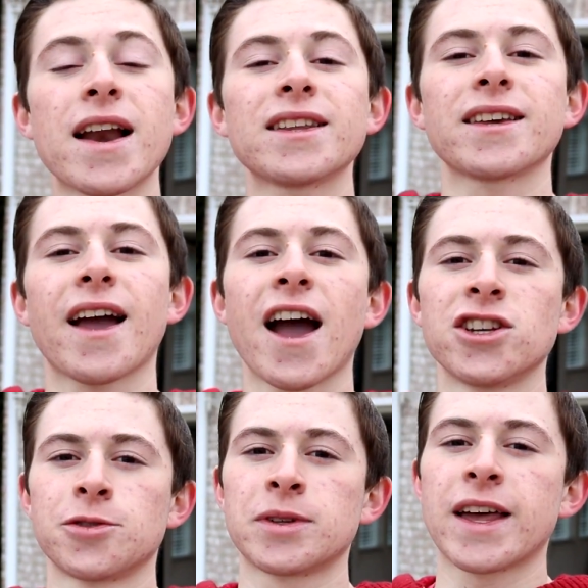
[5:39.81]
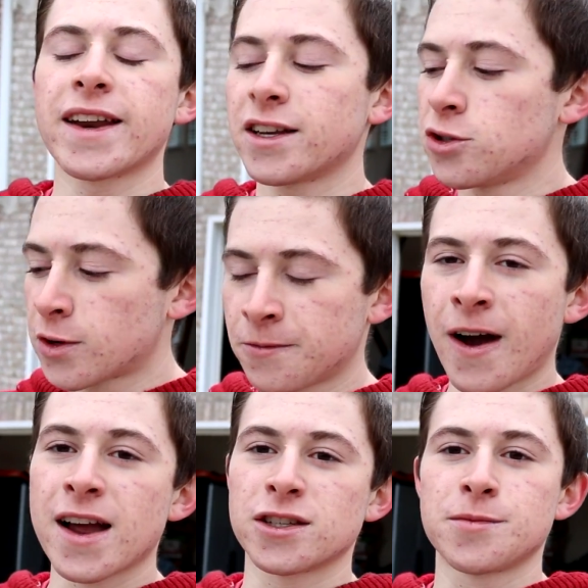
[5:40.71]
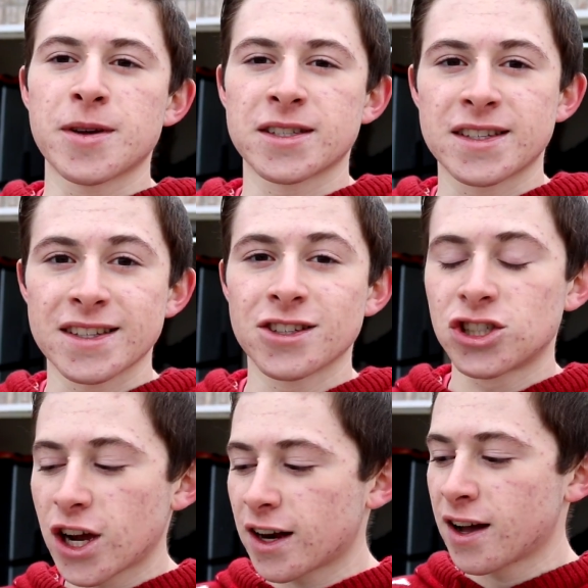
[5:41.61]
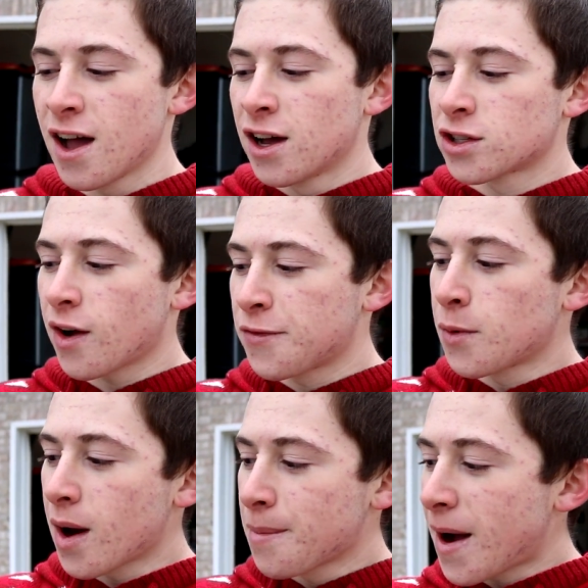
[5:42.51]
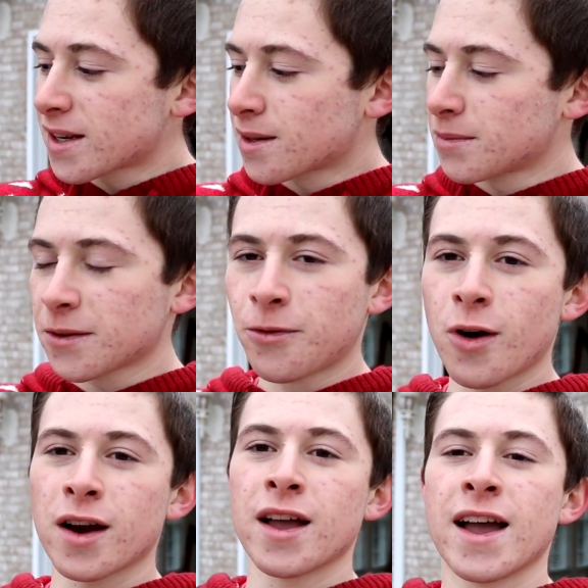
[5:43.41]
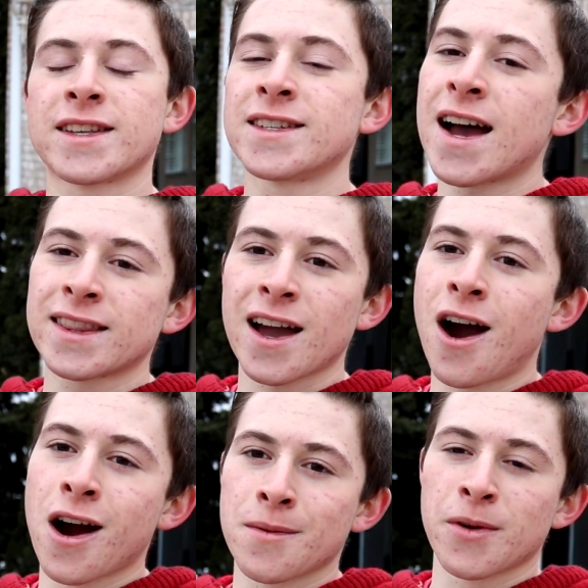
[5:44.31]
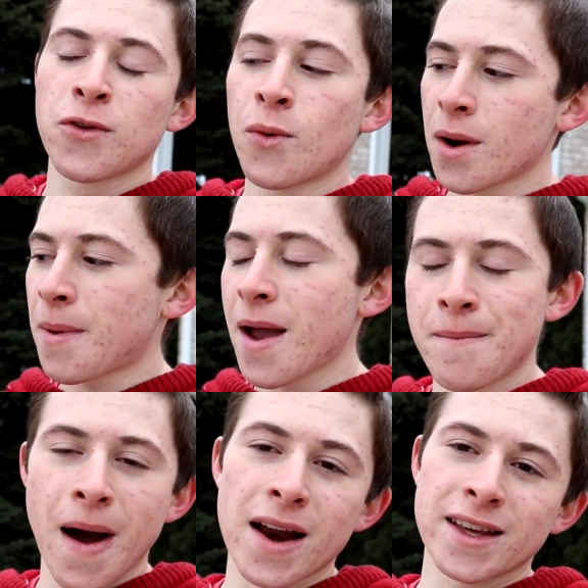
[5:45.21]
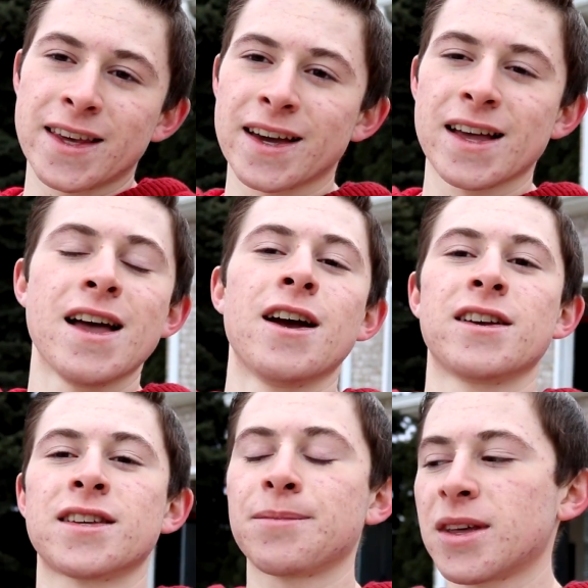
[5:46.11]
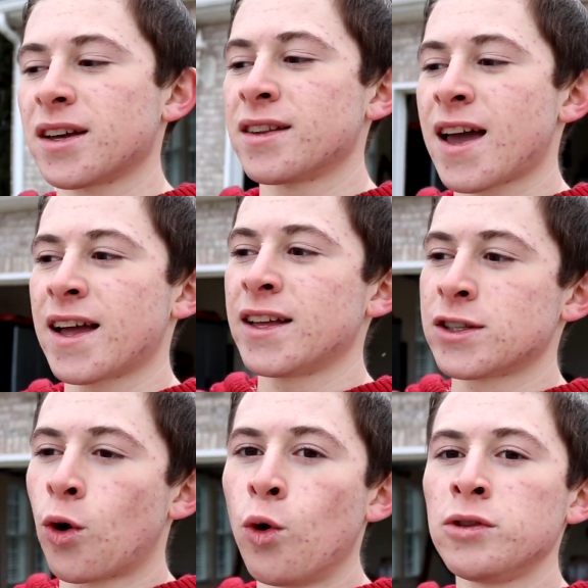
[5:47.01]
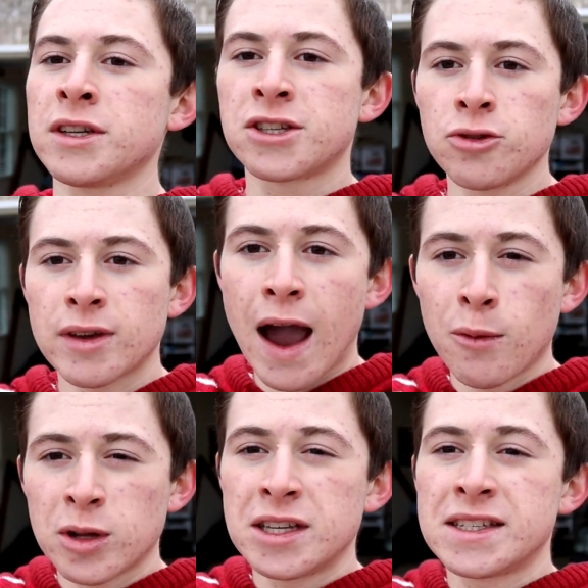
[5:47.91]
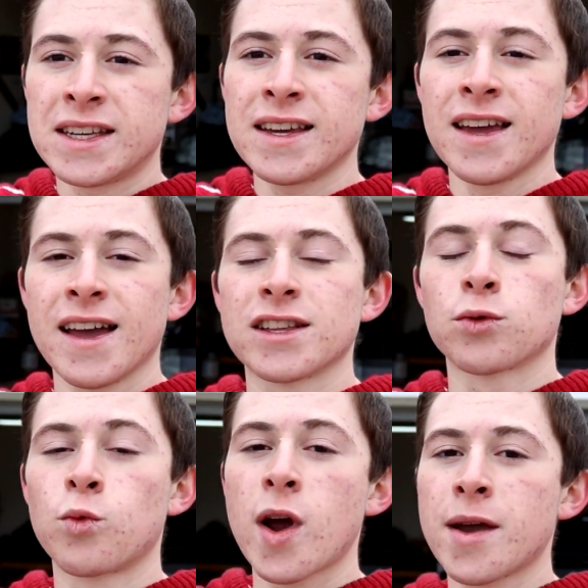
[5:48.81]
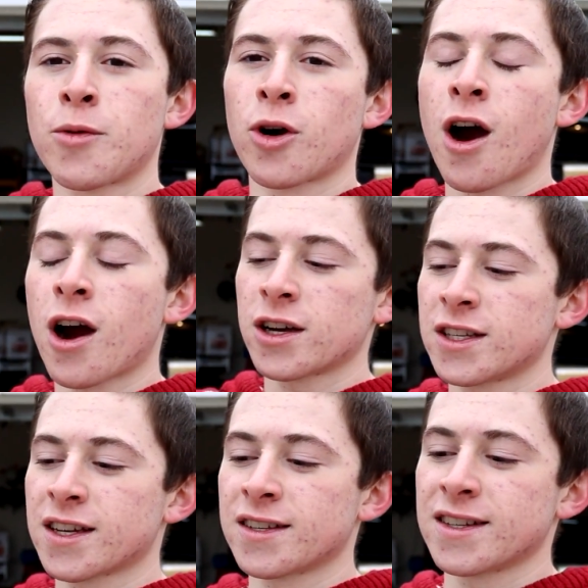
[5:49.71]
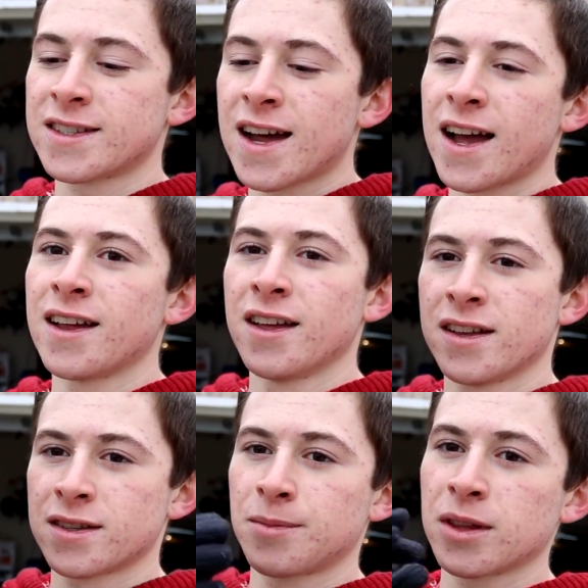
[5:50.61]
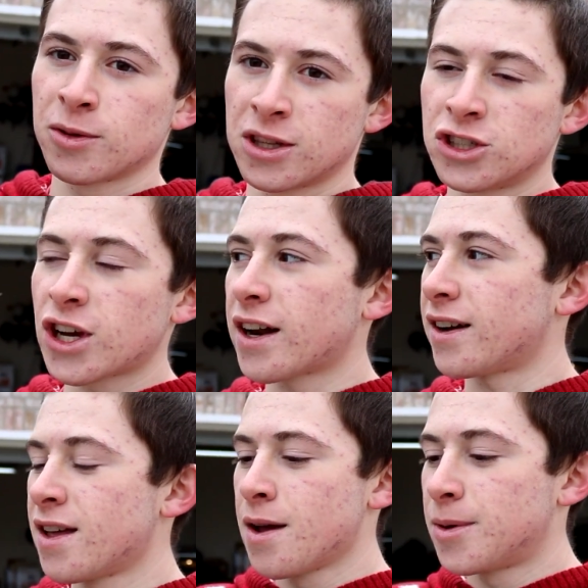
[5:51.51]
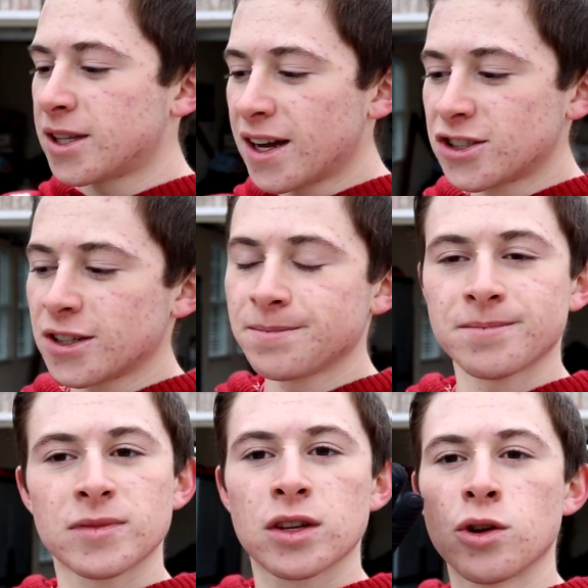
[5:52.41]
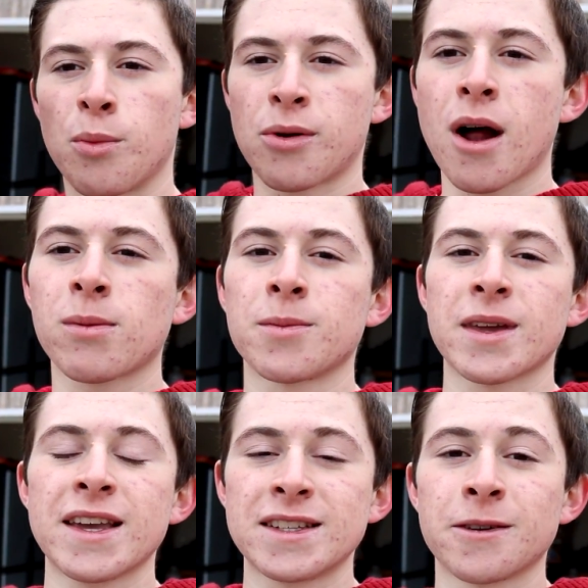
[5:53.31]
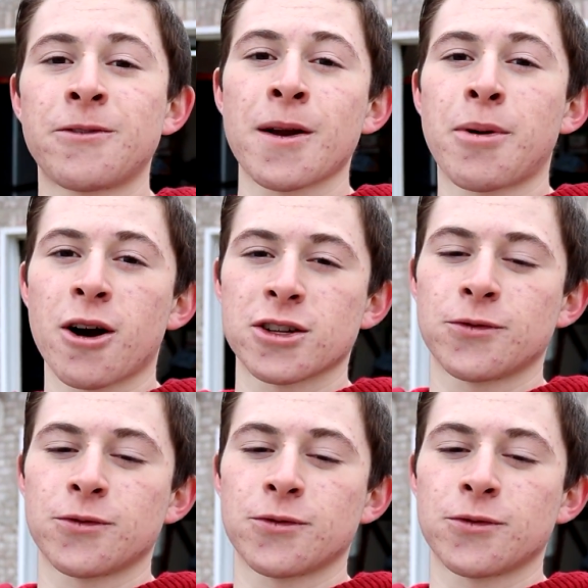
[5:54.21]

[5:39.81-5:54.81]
anything engine related you can find just because it's in the Jetta. So if you want to buy something for it, it's not that hard. But if you want to buy a body kit, something that is only to the Audi TT, it's way more hard just because it's not something with the Jetta. But the engine, no problem, easy to find parts